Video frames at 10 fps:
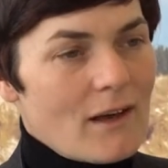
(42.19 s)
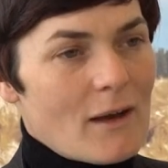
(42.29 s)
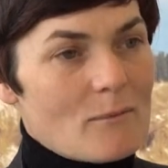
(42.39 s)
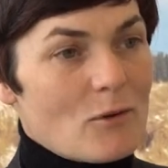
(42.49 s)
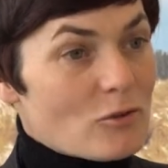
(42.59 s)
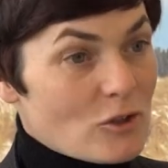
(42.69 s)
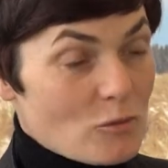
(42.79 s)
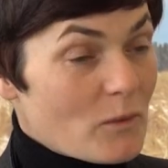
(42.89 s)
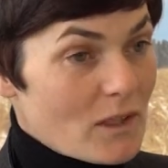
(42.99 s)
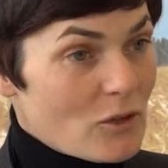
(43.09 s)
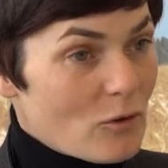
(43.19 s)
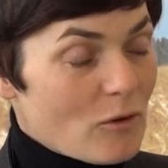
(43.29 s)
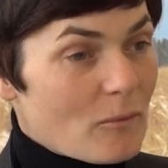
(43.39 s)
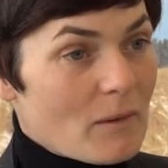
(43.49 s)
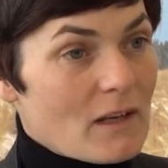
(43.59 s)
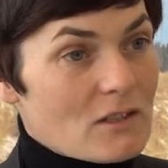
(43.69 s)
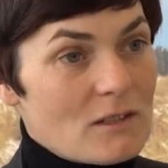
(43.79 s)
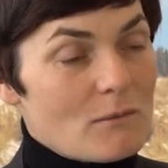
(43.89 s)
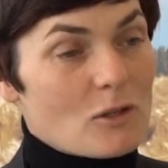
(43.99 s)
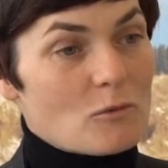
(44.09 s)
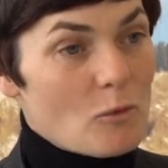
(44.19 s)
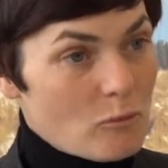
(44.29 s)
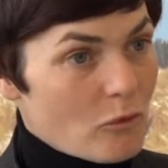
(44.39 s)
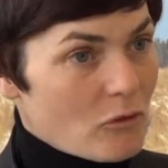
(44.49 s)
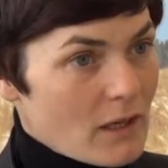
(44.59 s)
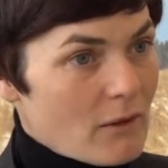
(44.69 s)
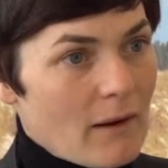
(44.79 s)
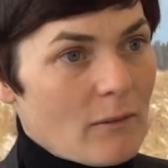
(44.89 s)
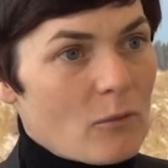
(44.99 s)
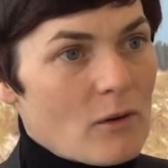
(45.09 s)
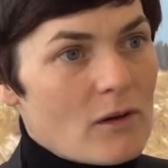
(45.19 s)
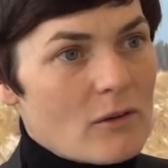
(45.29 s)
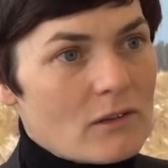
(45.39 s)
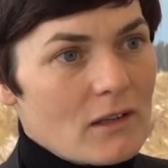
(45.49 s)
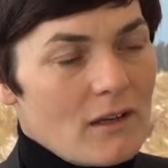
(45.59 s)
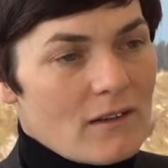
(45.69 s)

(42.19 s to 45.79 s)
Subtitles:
Not just within Europe, but actually much more broadly around the world.